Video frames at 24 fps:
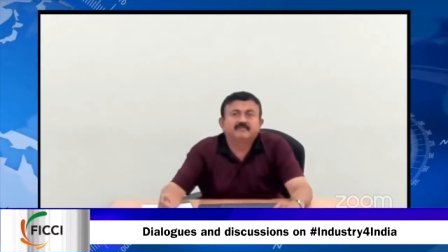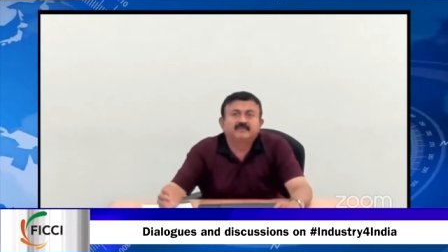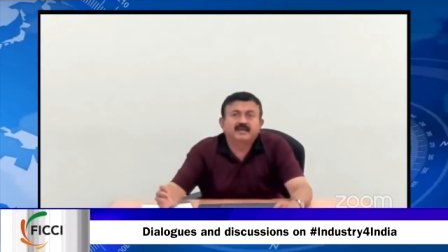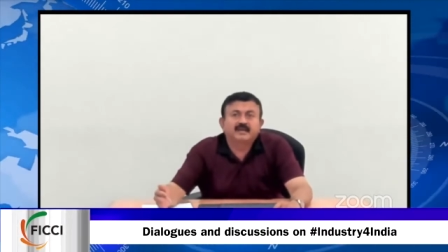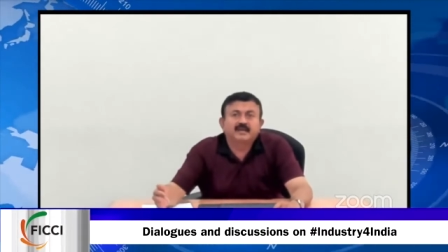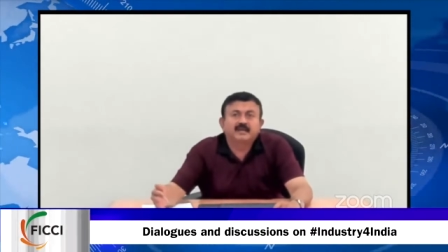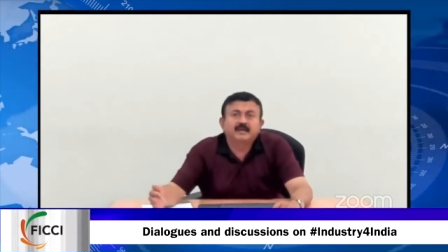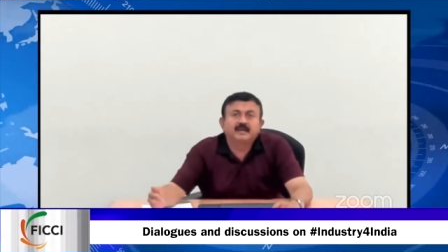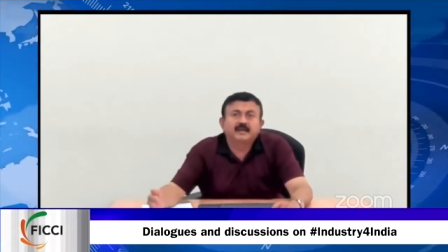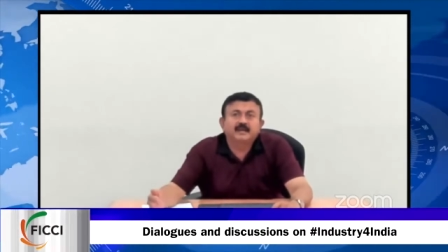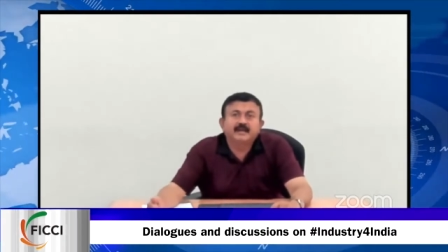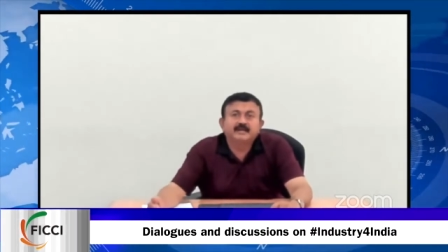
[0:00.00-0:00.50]

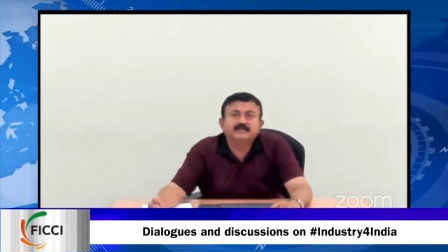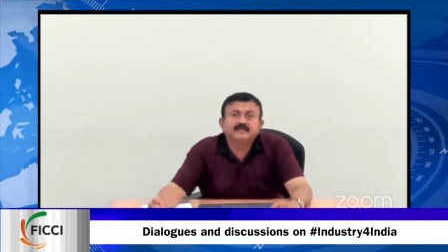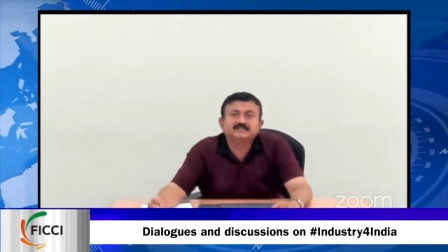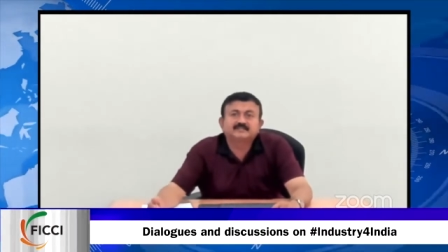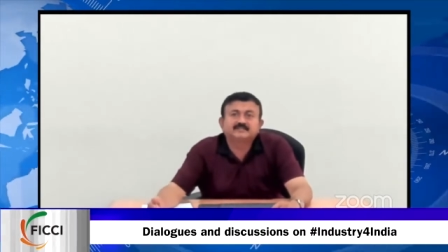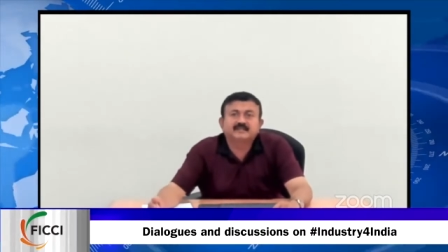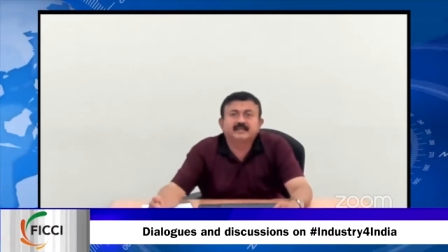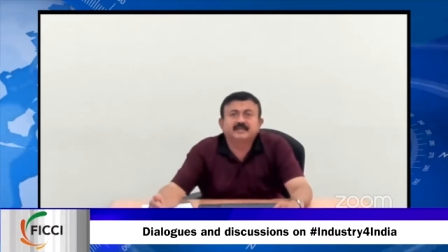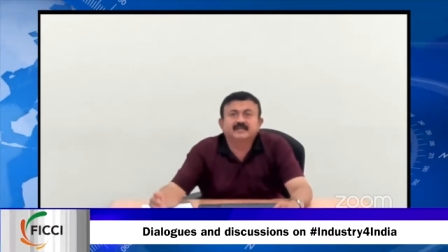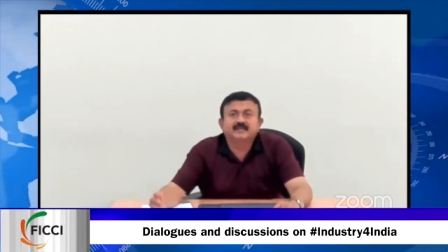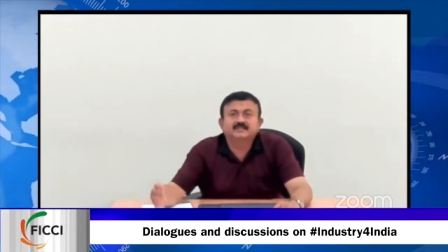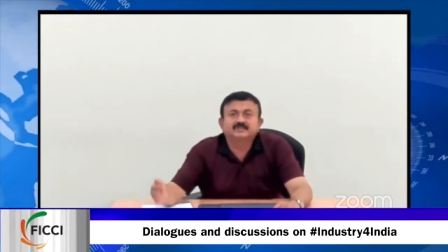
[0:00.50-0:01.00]
very late
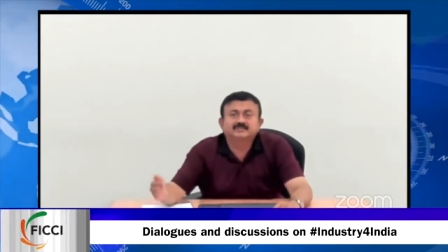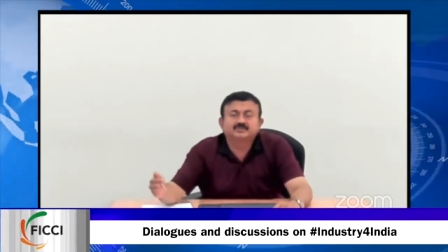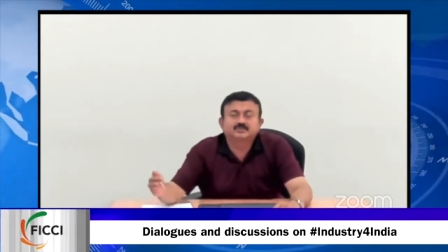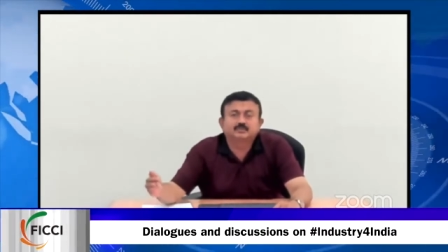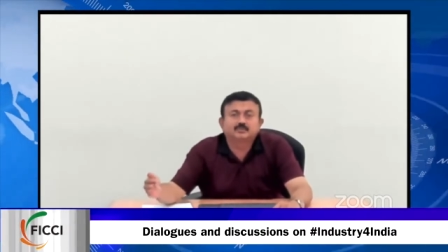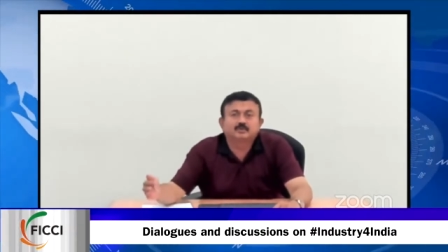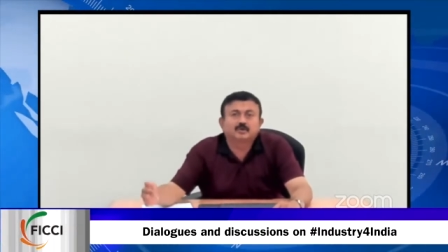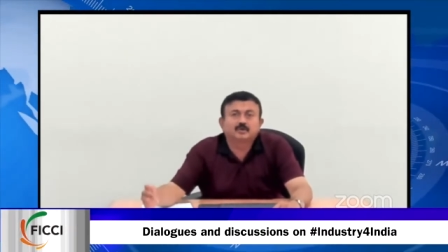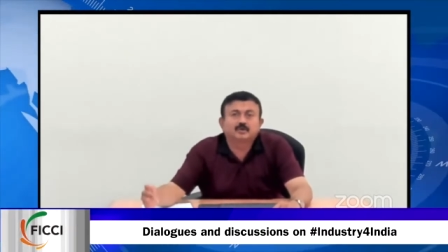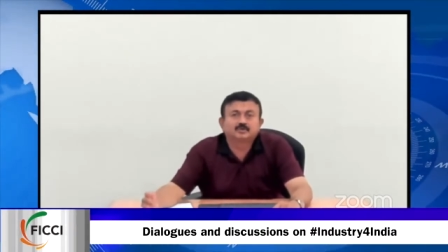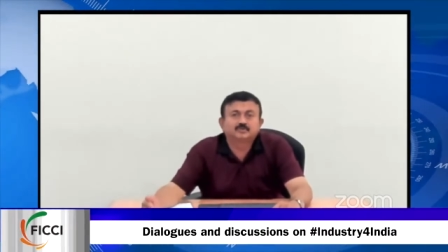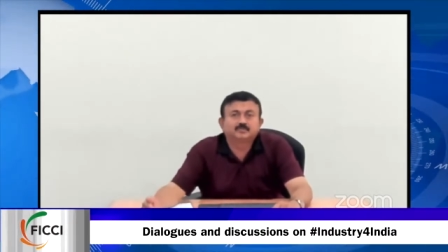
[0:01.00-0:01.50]
stage to
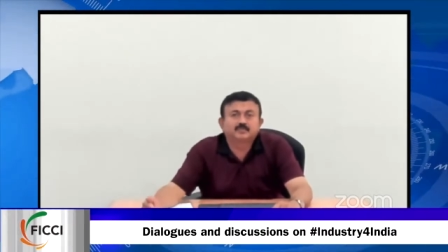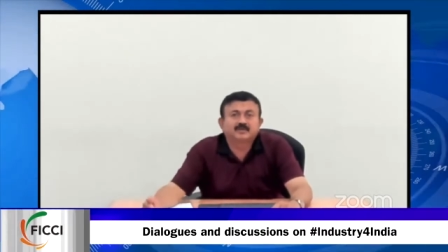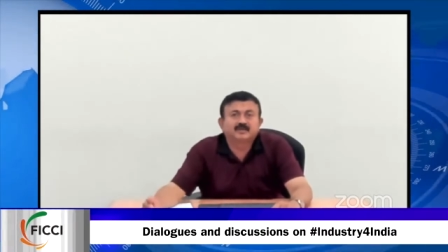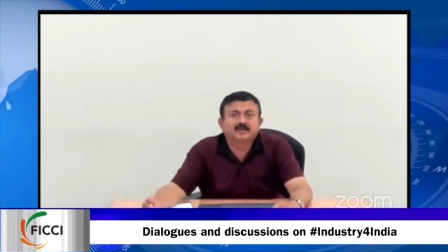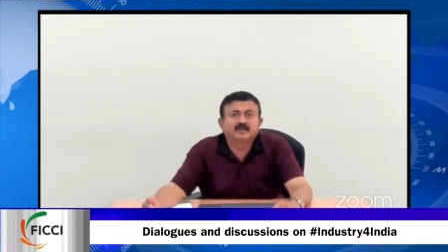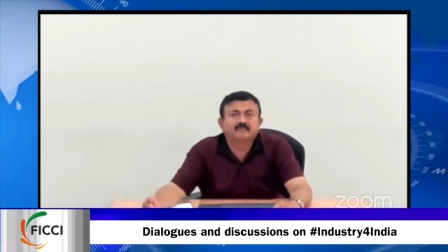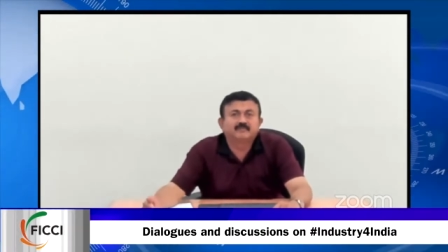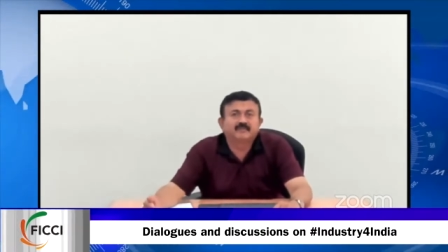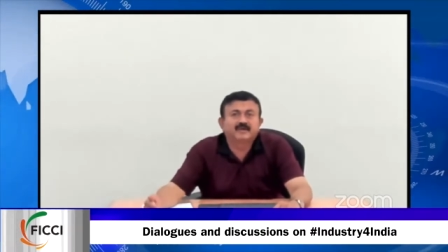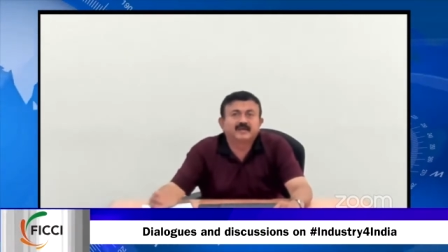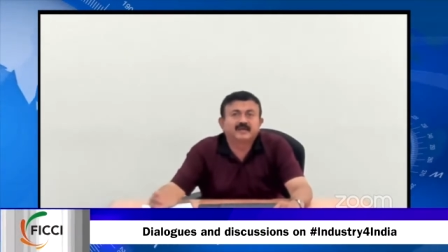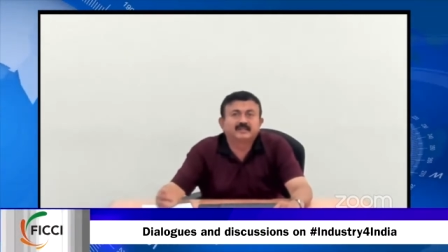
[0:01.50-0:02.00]
the
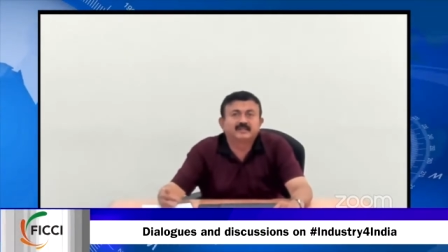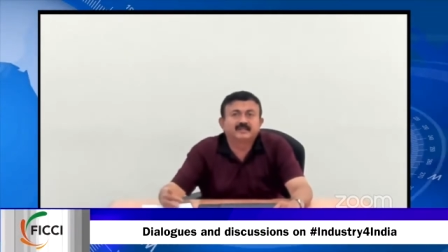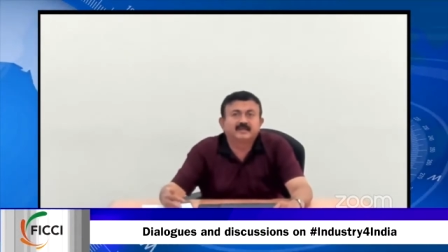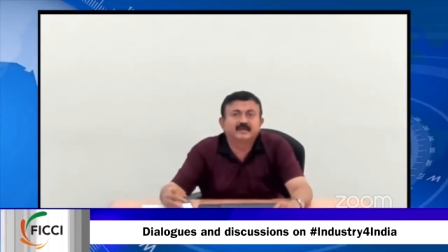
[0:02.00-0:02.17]
hospital where